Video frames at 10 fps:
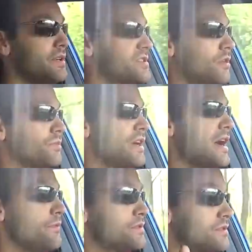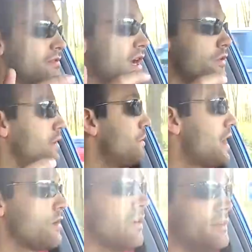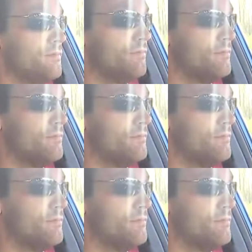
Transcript: sometimes I will buy one.